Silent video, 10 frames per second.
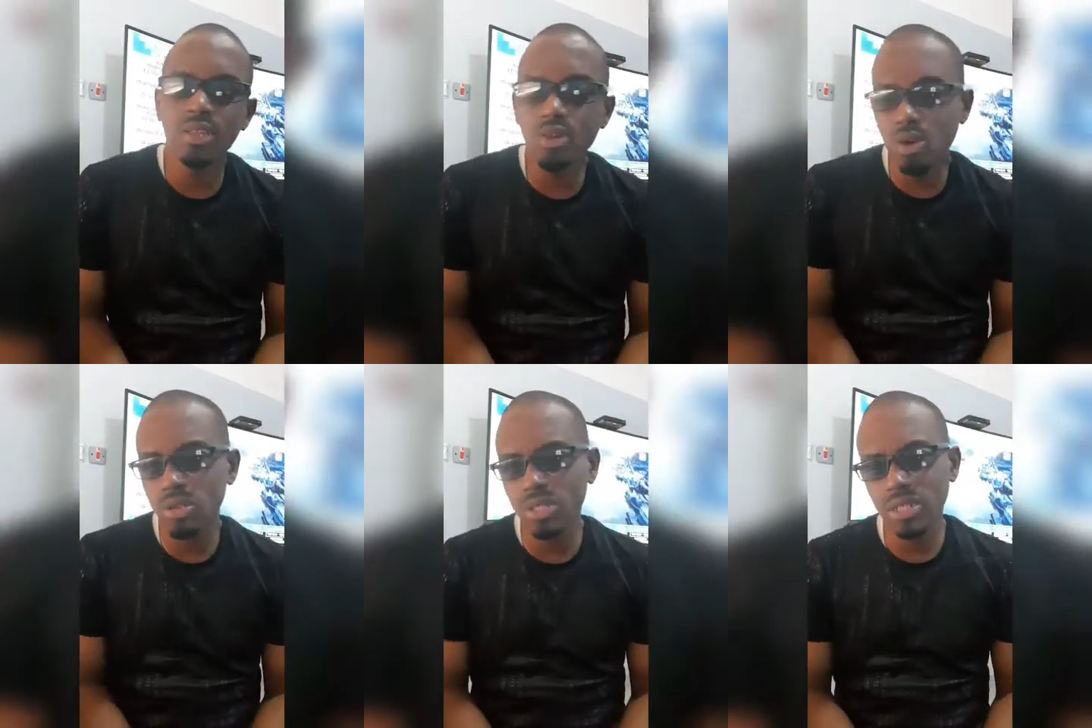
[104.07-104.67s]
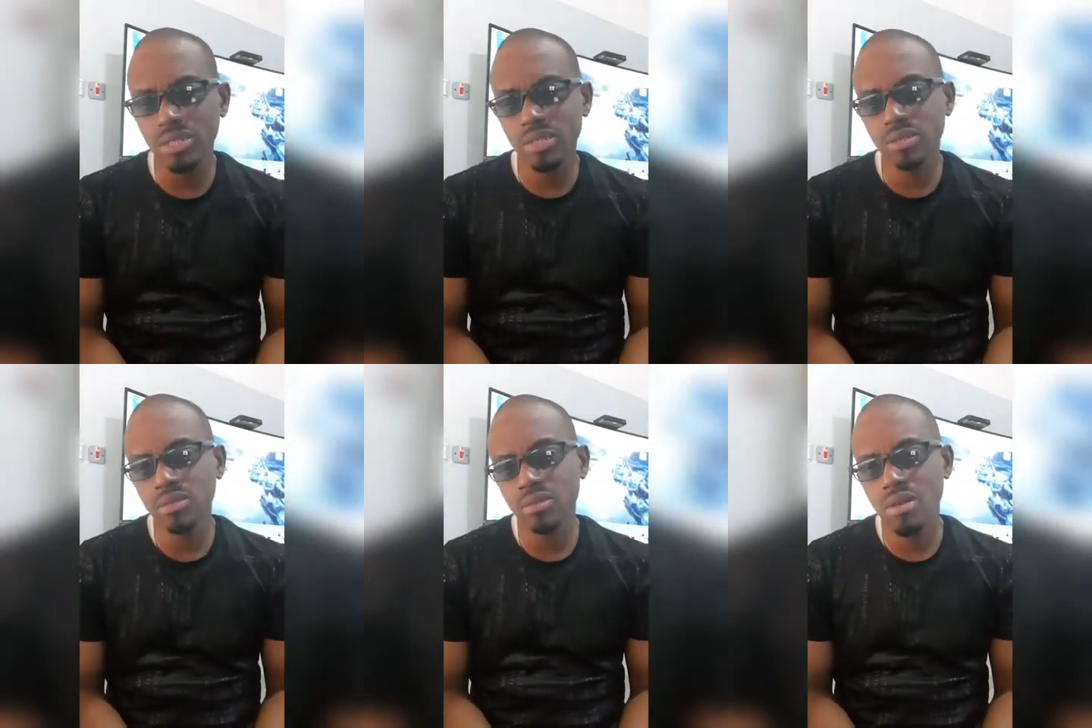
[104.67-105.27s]
your audience,
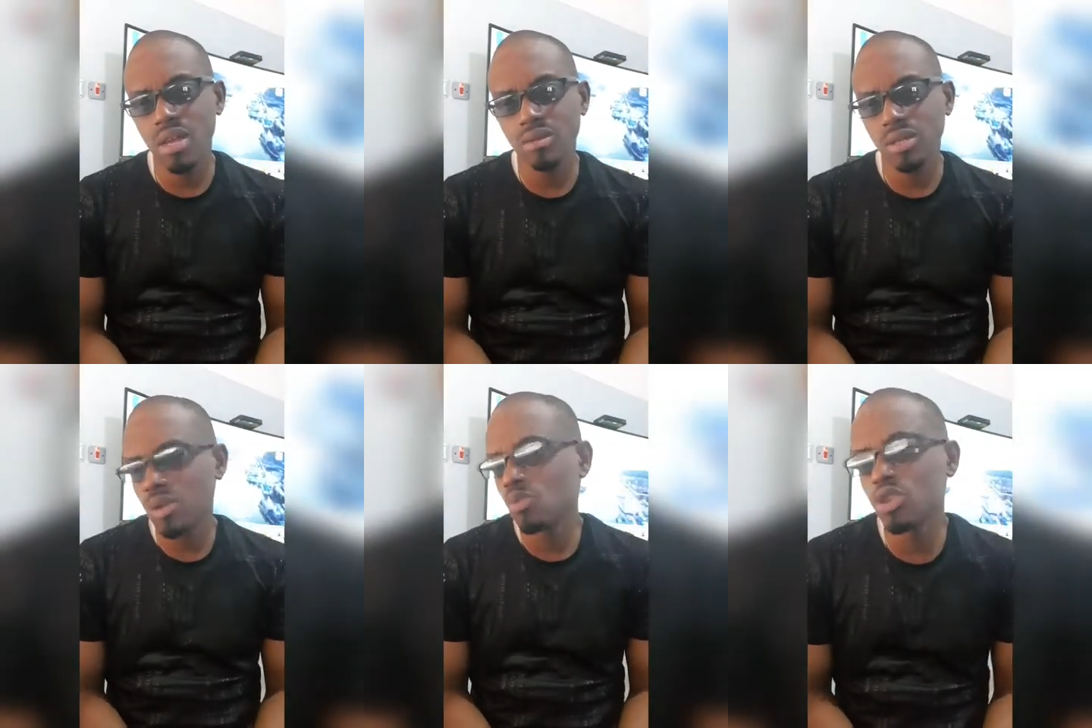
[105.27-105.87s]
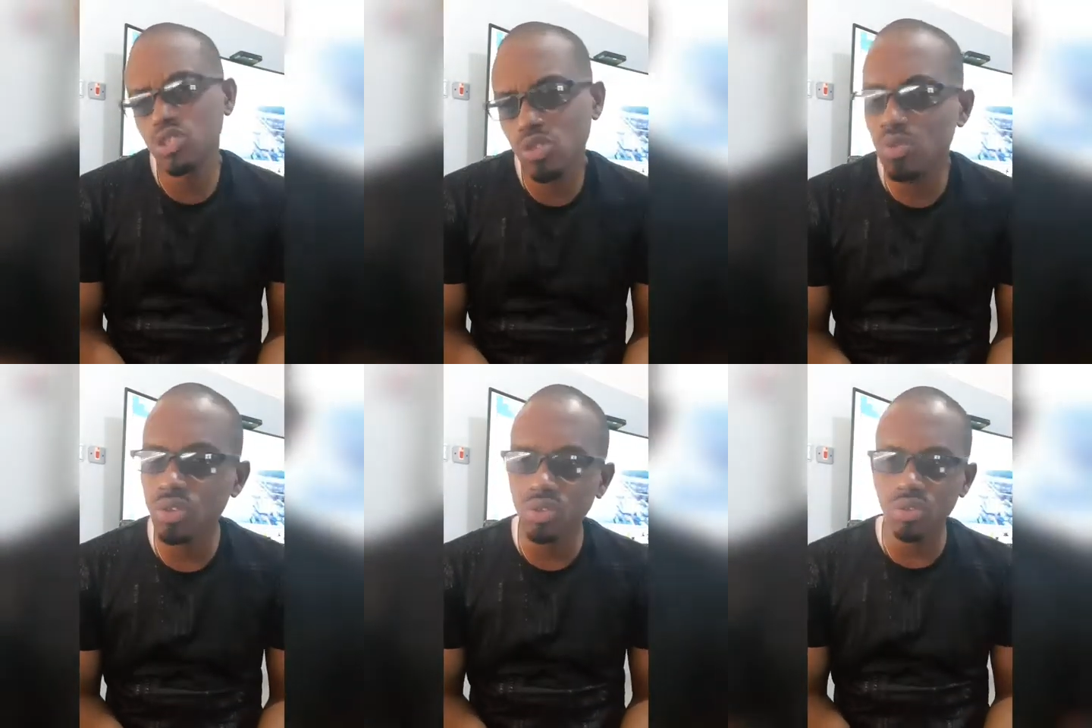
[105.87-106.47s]
right? What do you
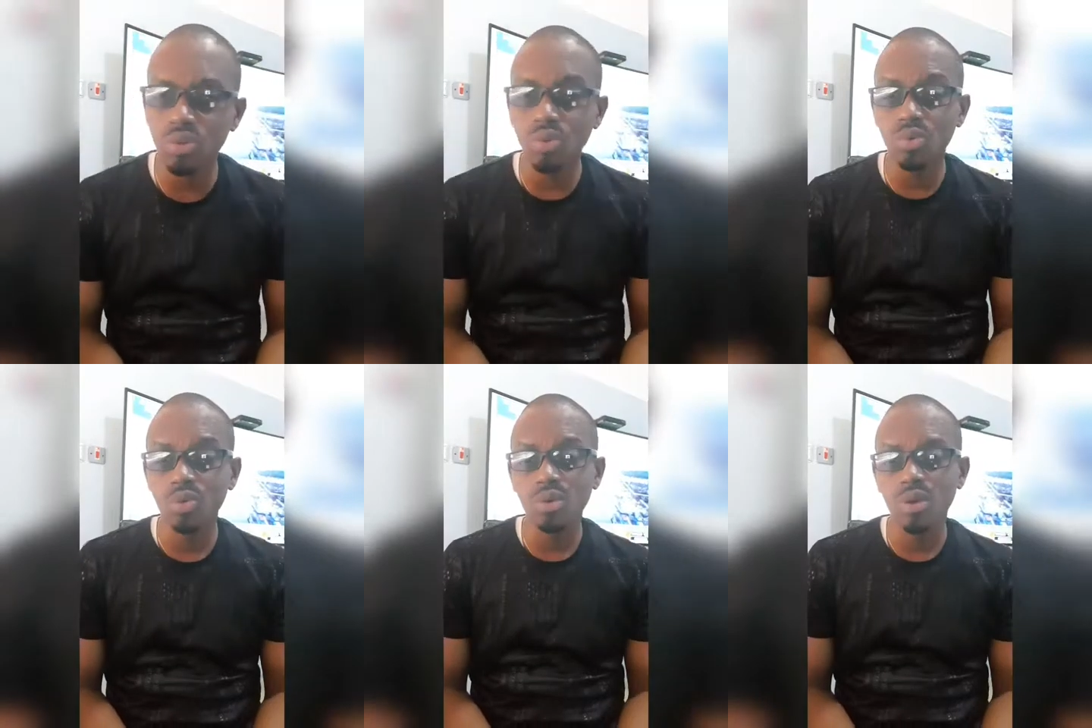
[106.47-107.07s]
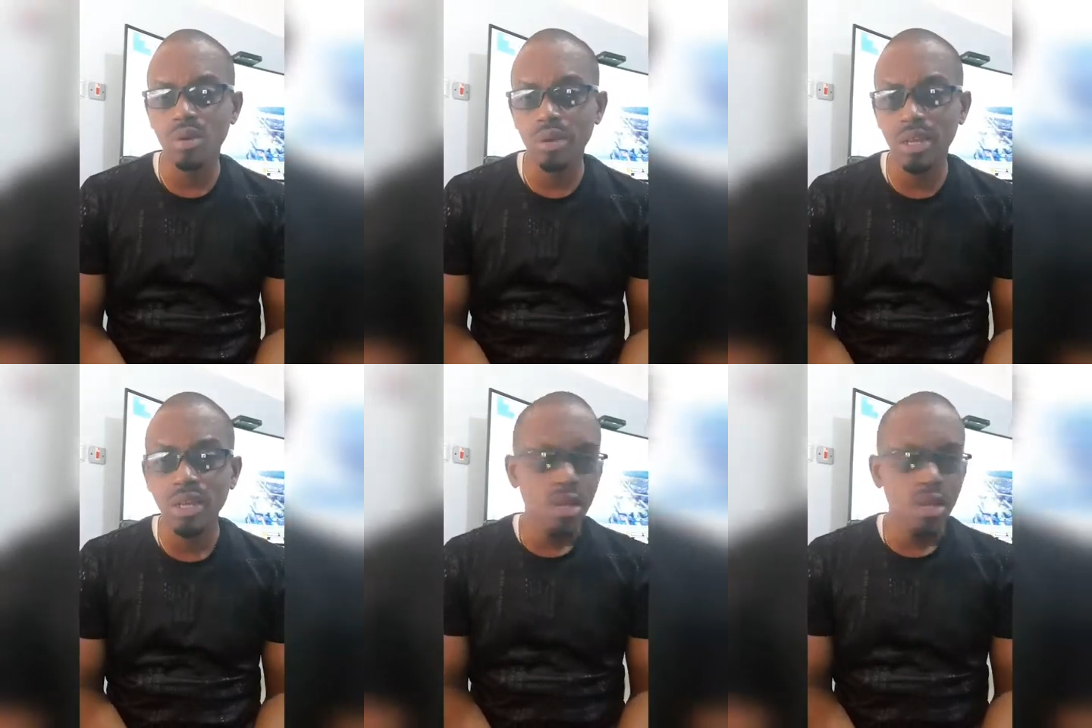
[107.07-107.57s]
want to know, right?